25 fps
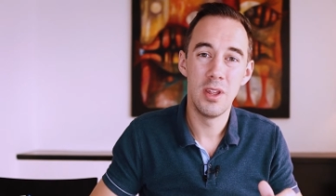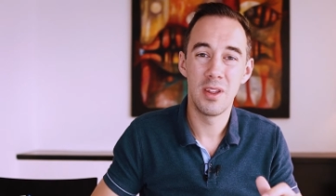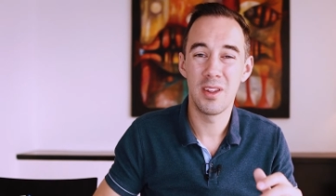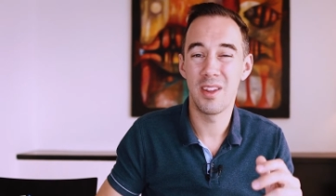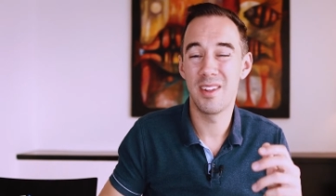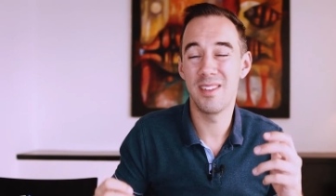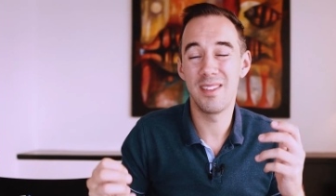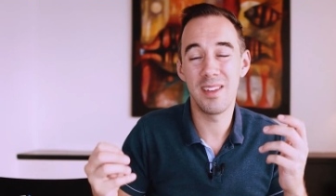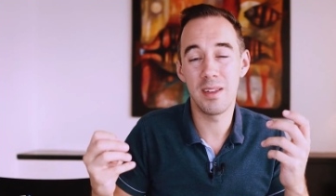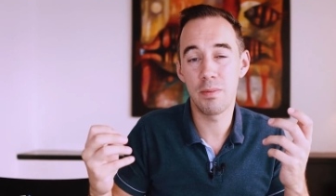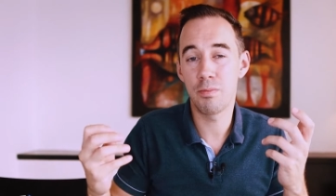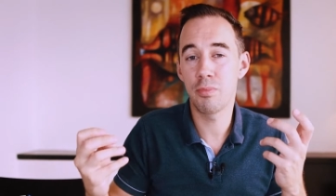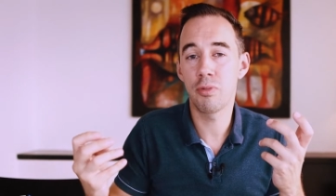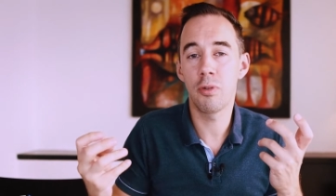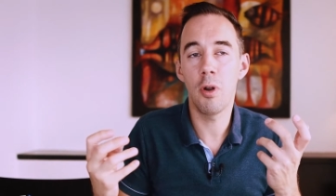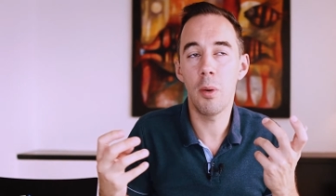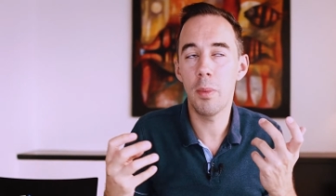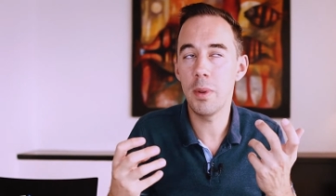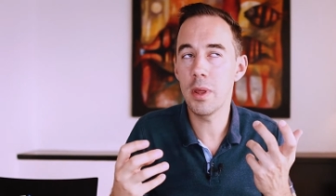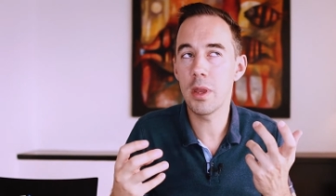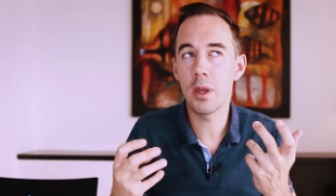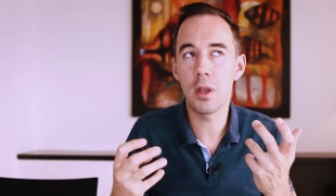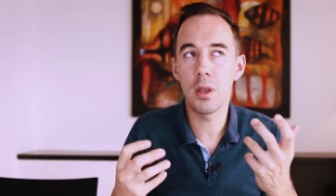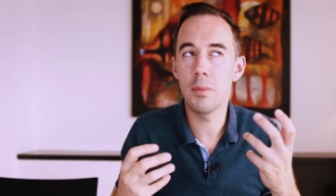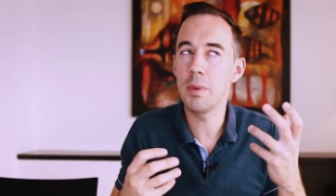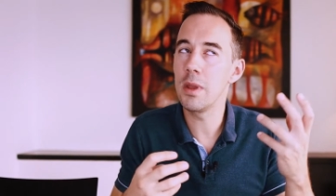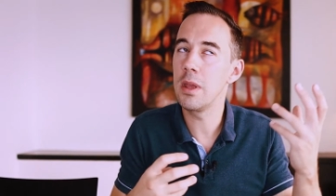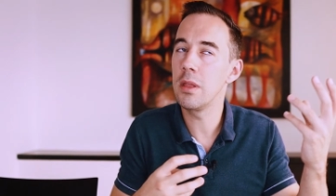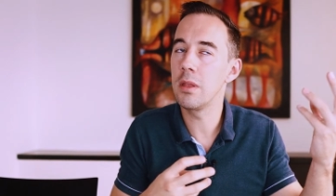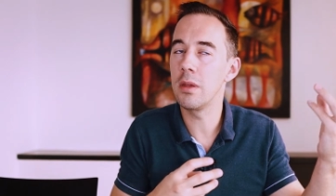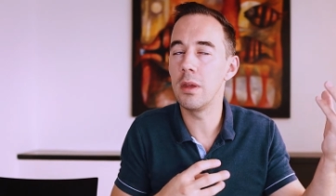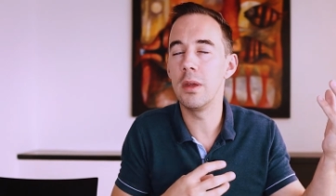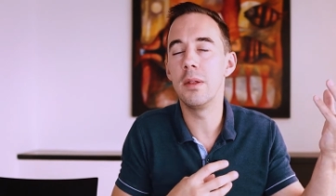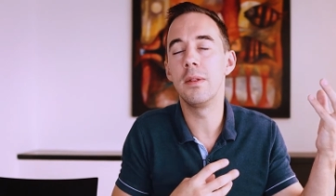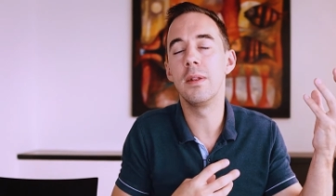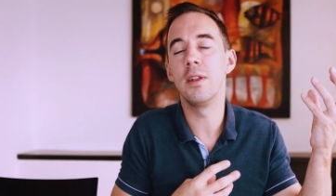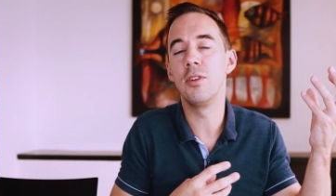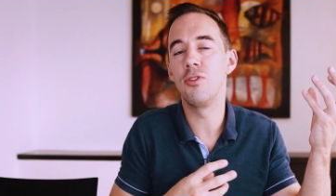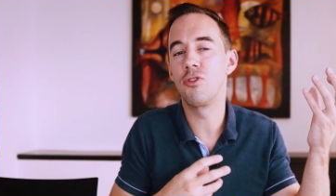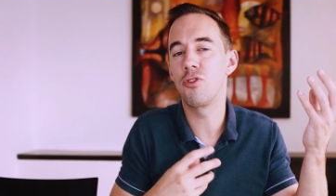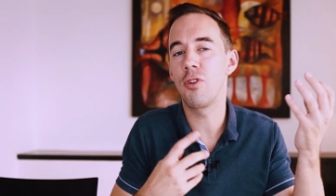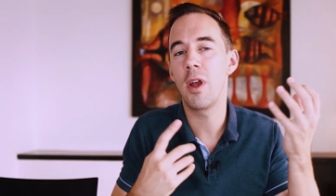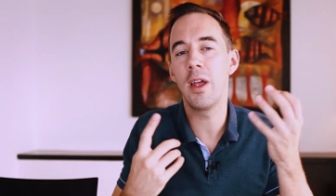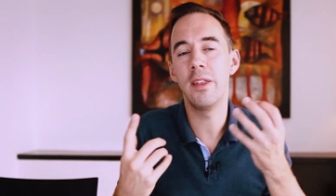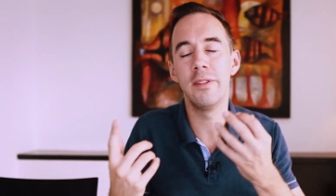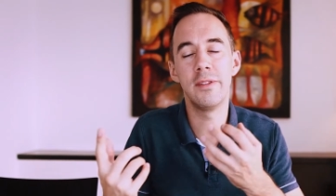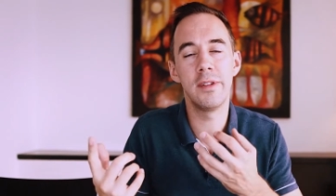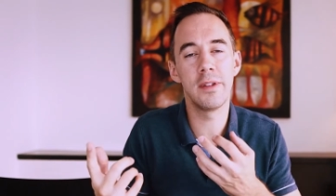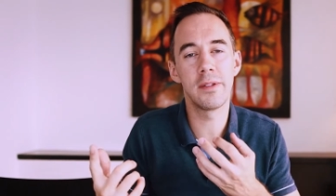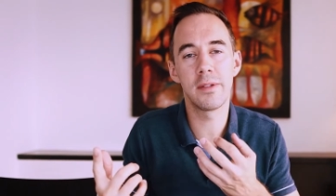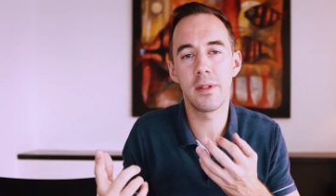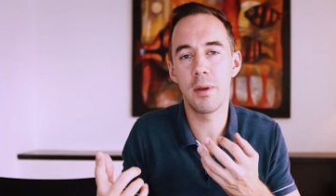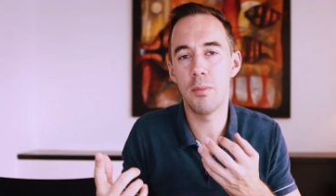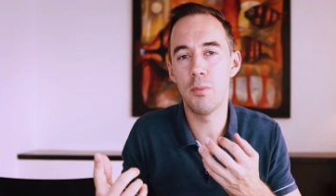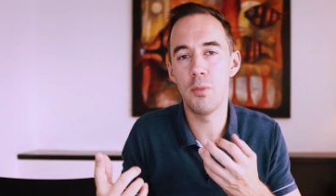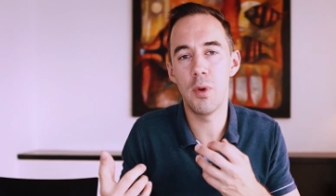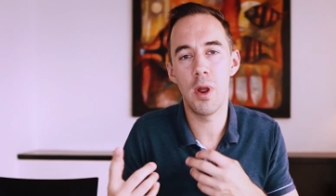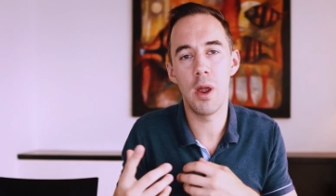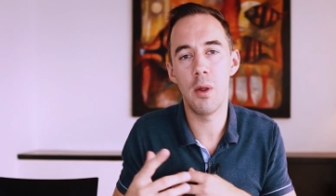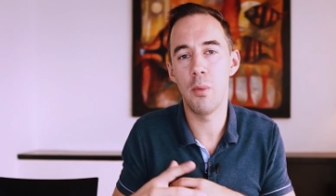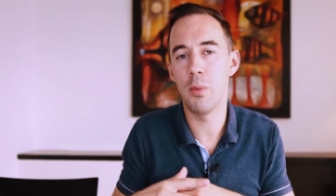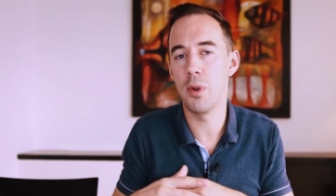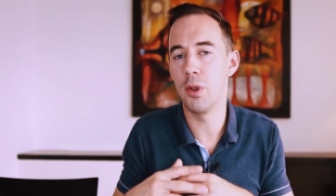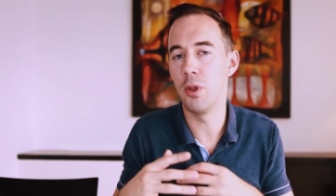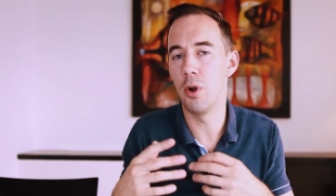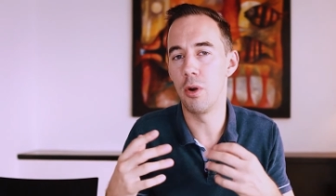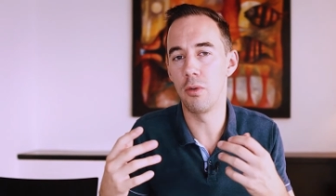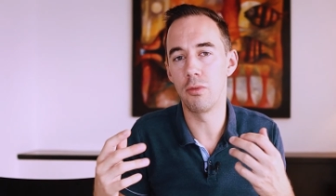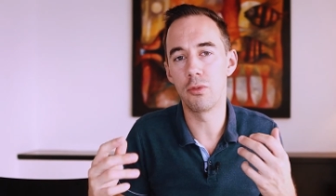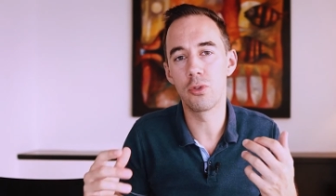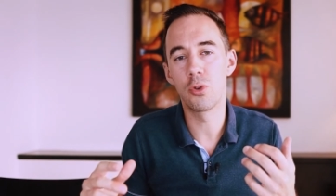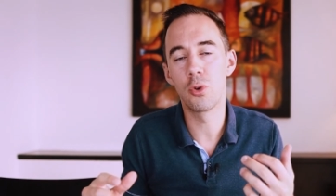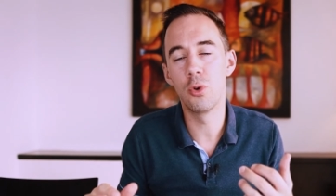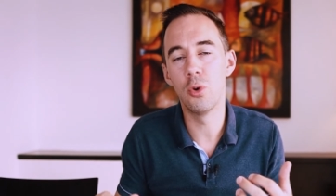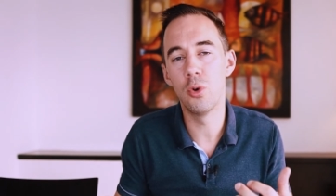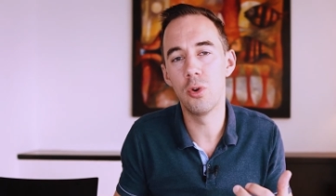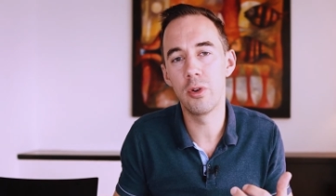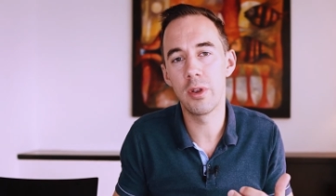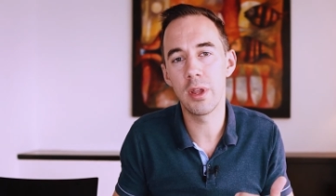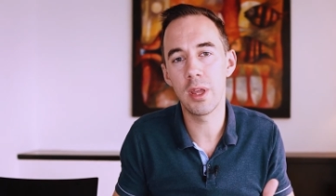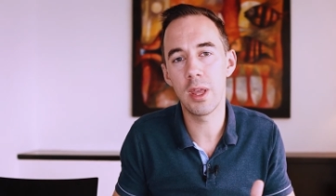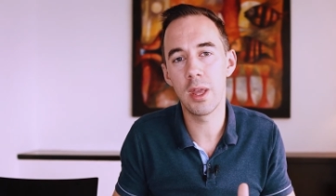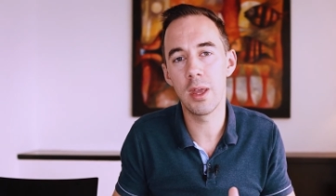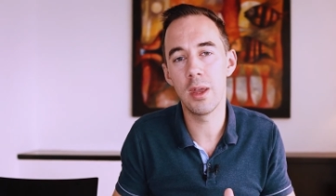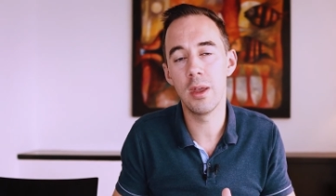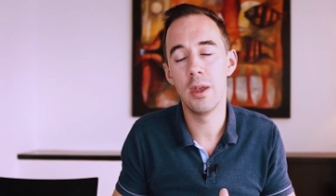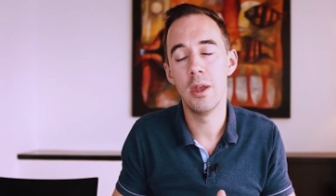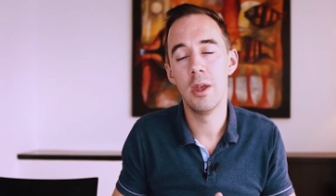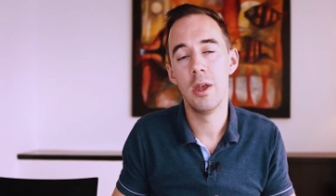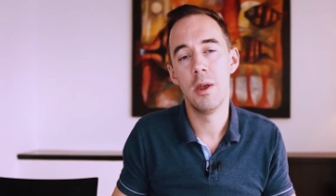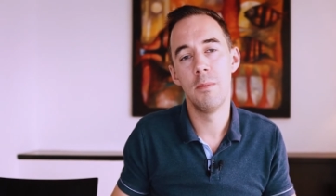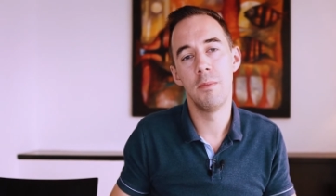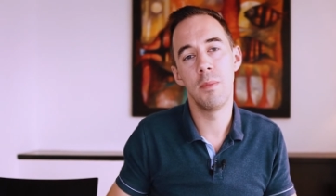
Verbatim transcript: because it's probably going to be that it's in transit somewhere and we're not recording it.